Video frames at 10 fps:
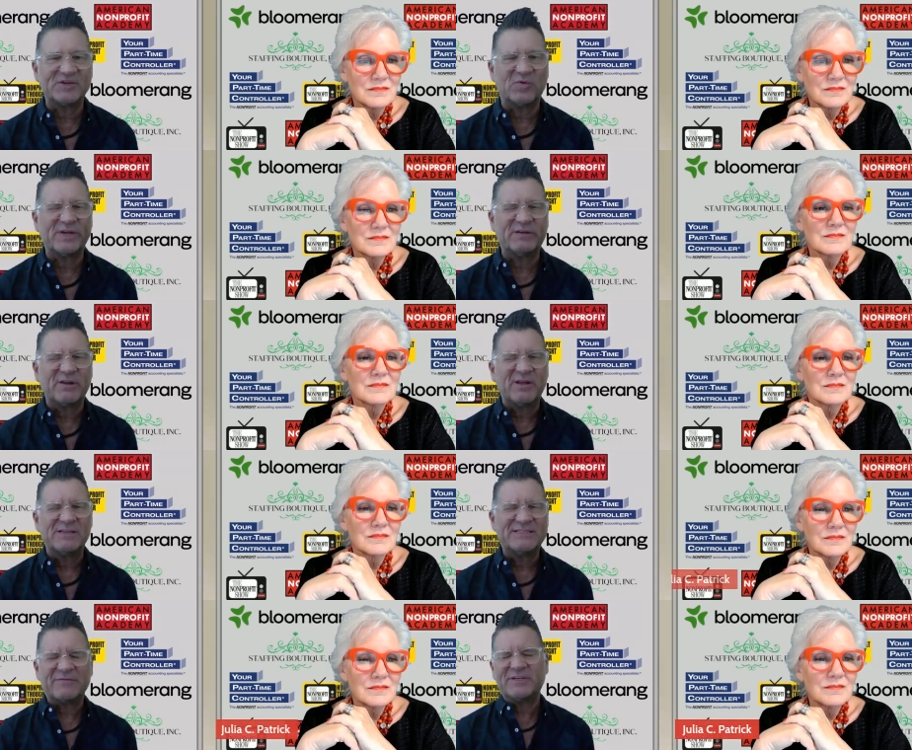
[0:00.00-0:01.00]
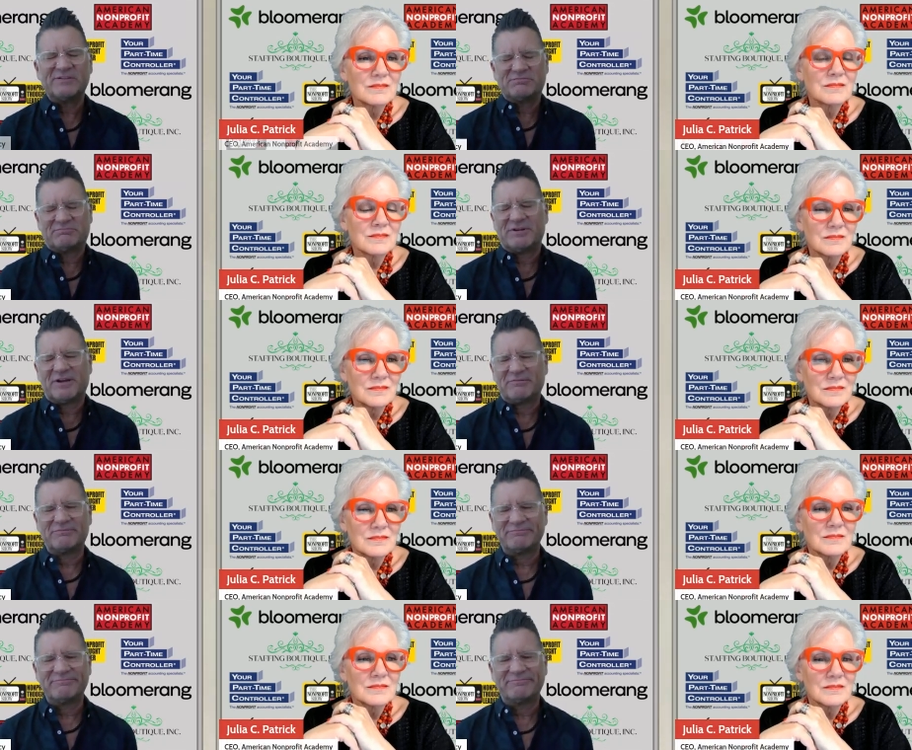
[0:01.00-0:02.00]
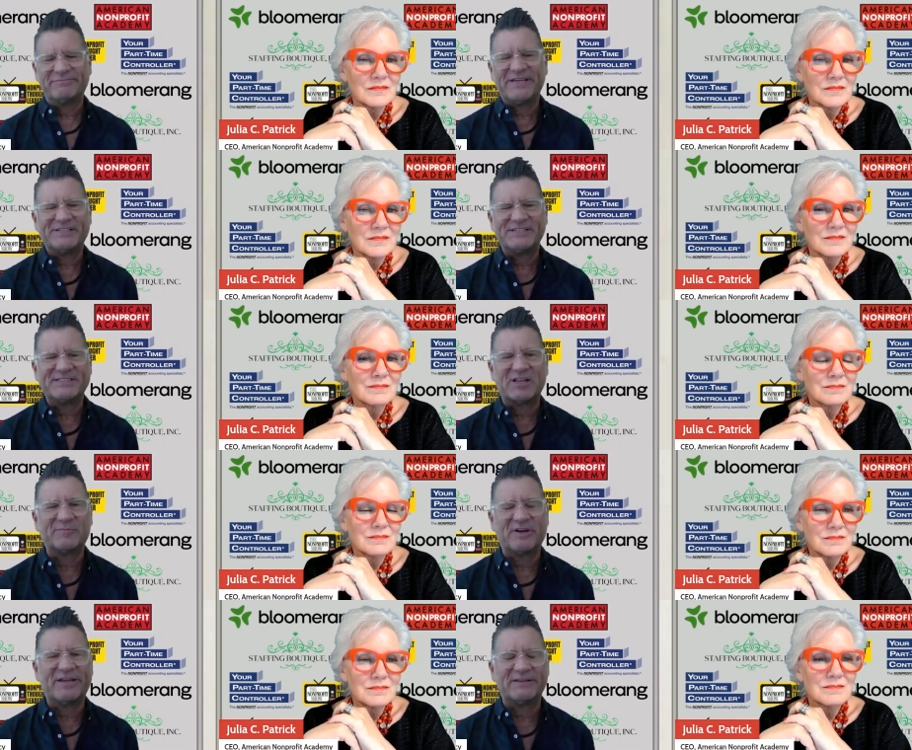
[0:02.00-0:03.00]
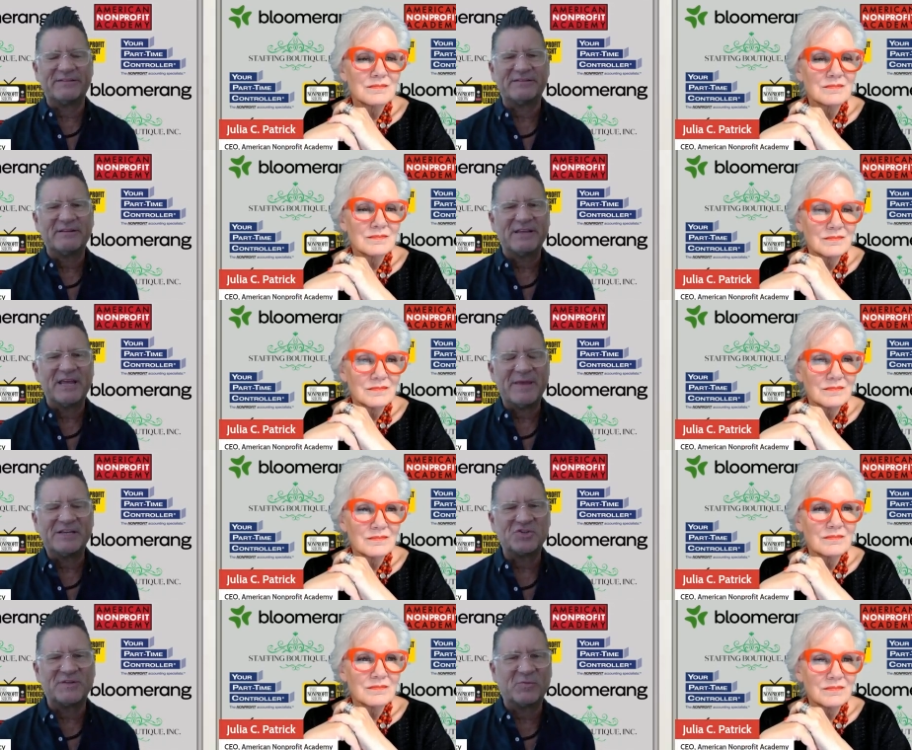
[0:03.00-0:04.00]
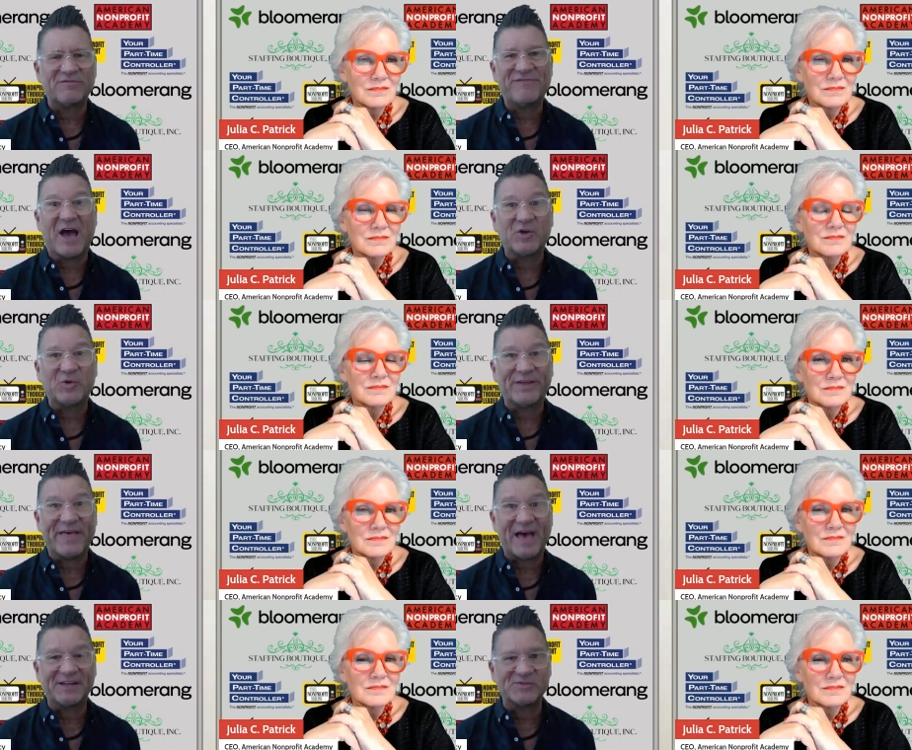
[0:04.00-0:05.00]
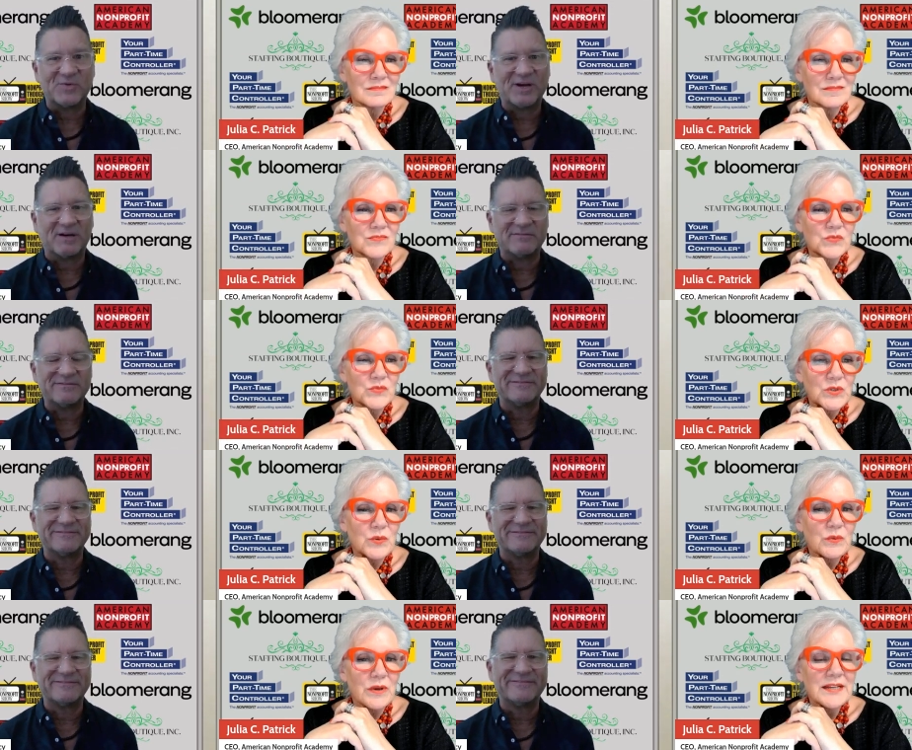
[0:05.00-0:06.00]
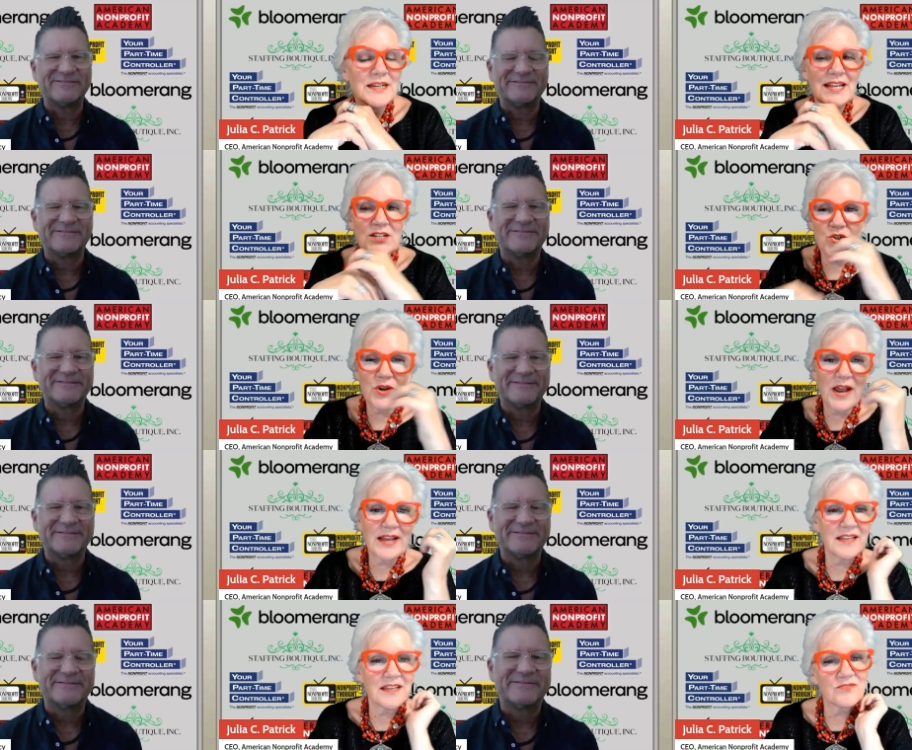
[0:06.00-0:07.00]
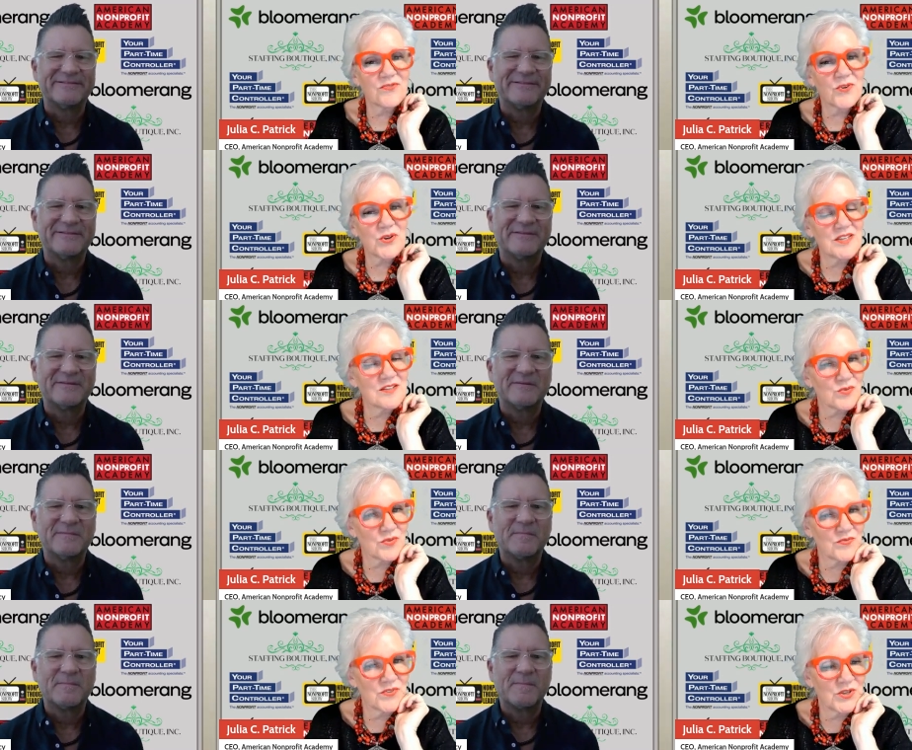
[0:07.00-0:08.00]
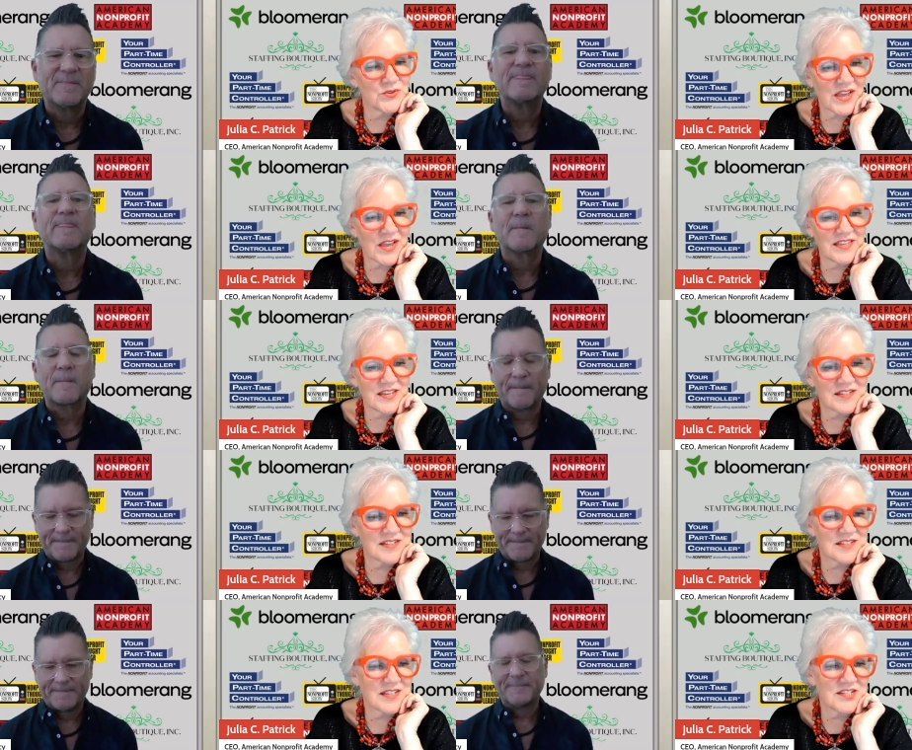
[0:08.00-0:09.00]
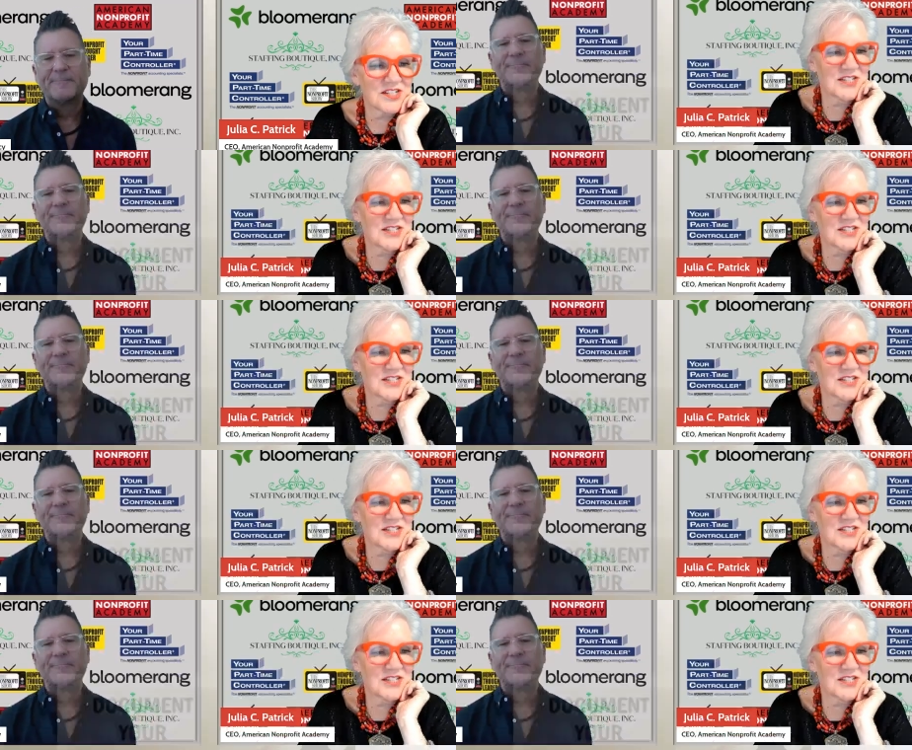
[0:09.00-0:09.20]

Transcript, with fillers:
Speaker 1: So we definitely you know need to celebrate and and make sure that we're valuing that as well.
Speaker 2: Right, and tracking it for these reviews, I think it's just such an